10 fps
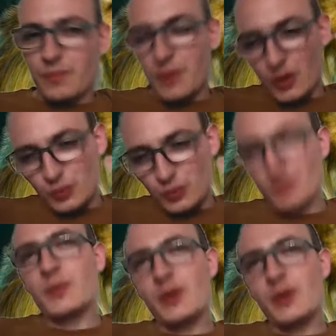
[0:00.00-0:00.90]
Because we
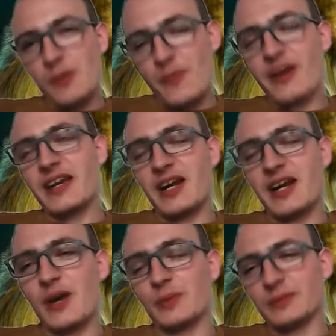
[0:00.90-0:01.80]
will be bringing
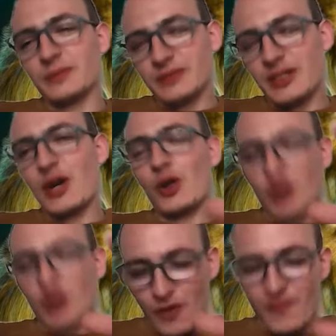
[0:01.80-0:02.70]
out a
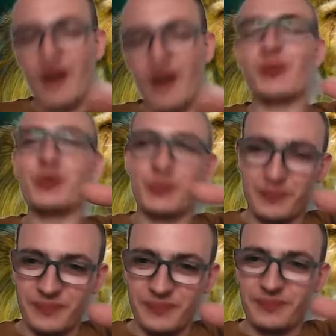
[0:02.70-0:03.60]
lot of value
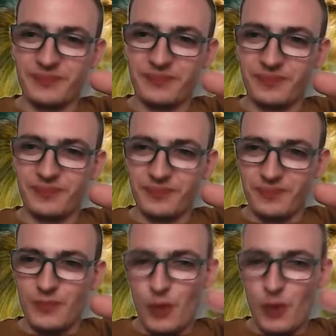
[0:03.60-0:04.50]

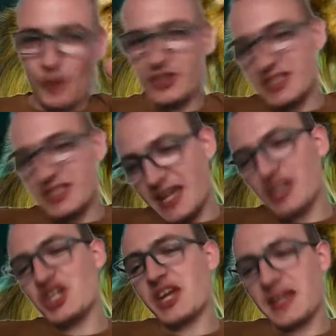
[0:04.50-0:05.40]
over this
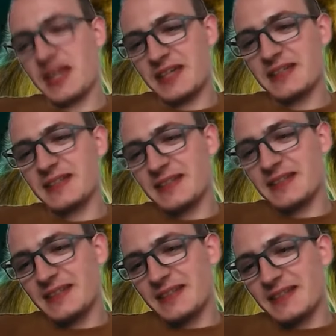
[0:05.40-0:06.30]
next year.
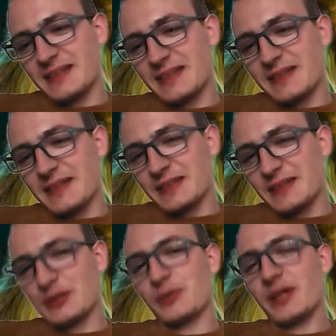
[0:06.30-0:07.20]

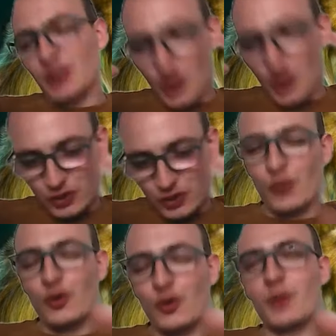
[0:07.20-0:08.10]
There'll be a lot of
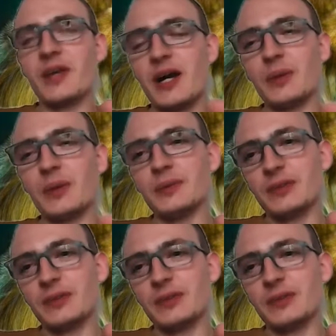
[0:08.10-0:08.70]
stuff coming out